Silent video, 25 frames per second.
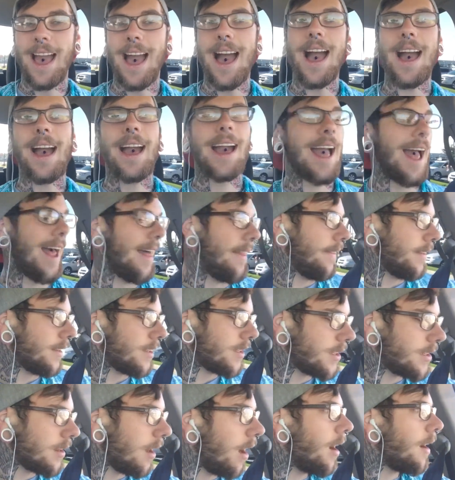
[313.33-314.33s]
I got the
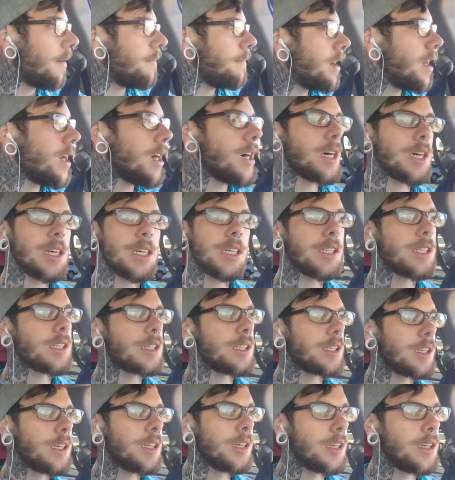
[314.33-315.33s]
Starbucks.
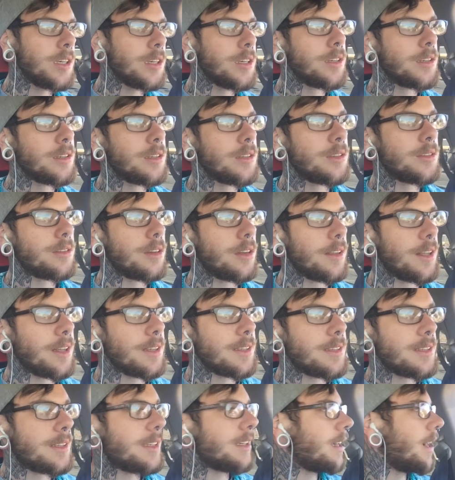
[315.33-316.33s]
So
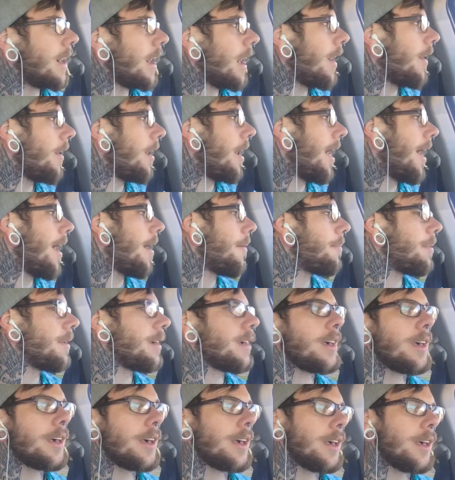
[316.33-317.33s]
let's see how
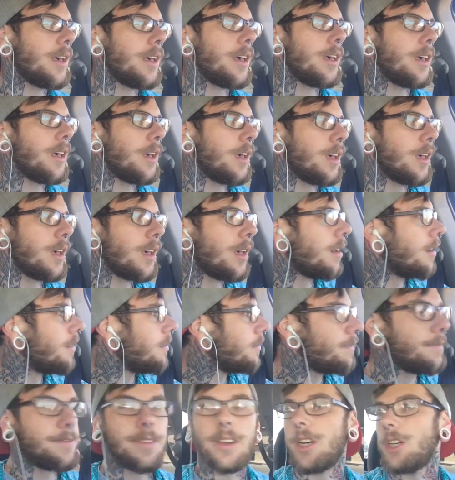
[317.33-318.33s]
happy
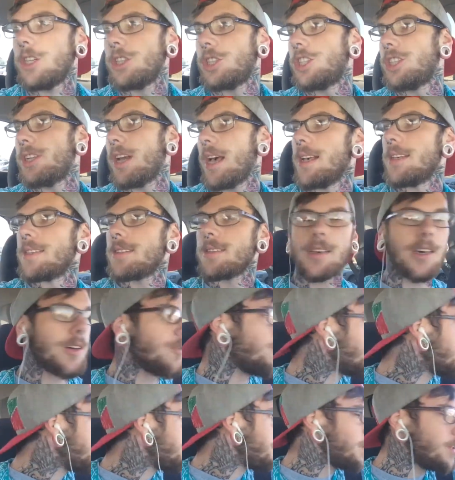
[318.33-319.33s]
Francesca
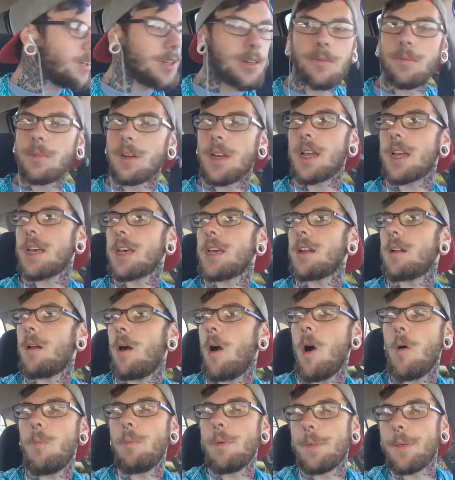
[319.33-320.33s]
will be when I get
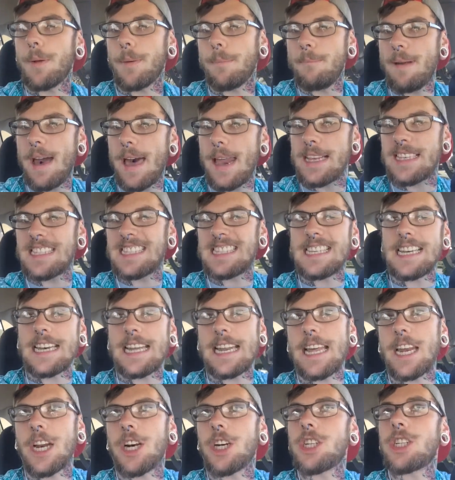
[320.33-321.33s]
home with her medicine
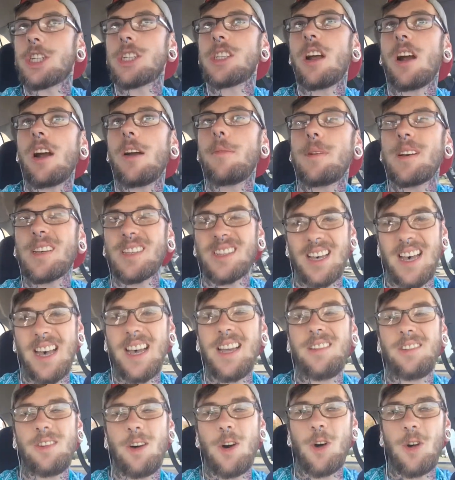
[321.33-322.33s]
and her Starbucks
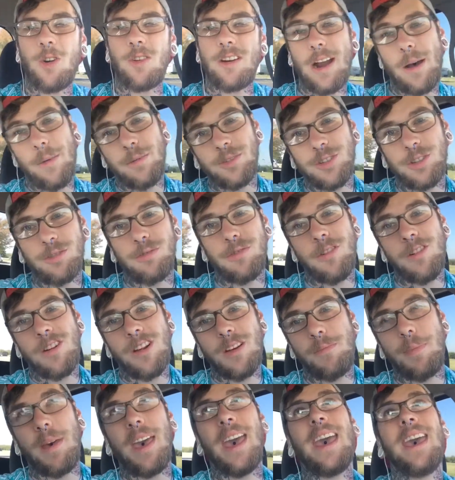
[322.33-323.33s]
and told her I was a grown
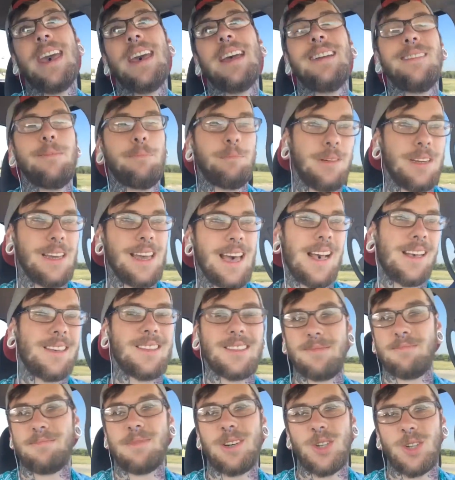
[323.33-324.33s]
up and put gas
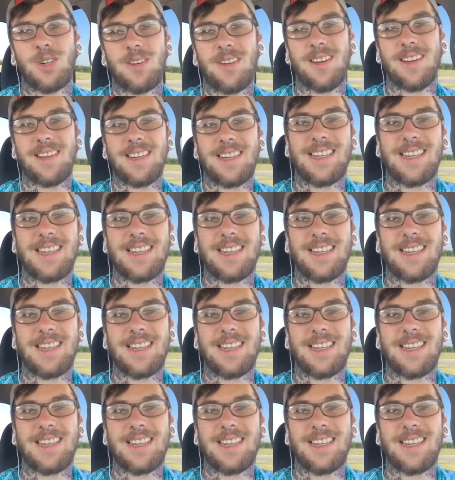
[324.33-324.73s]
in my truck.